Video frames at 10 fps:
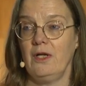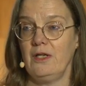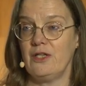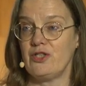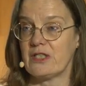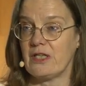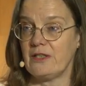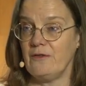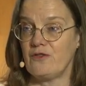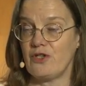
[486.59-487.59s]

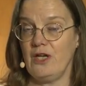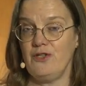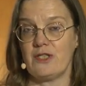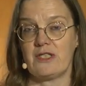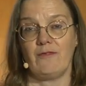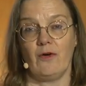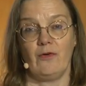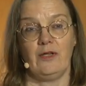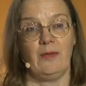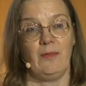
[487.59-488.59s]
legislative changes have
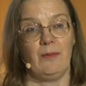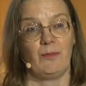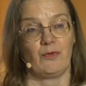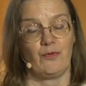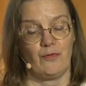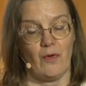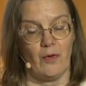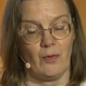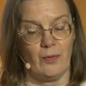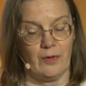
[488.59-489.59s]
already been put
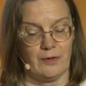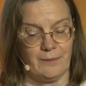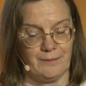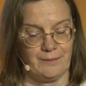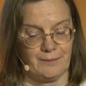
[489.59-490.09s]
forward.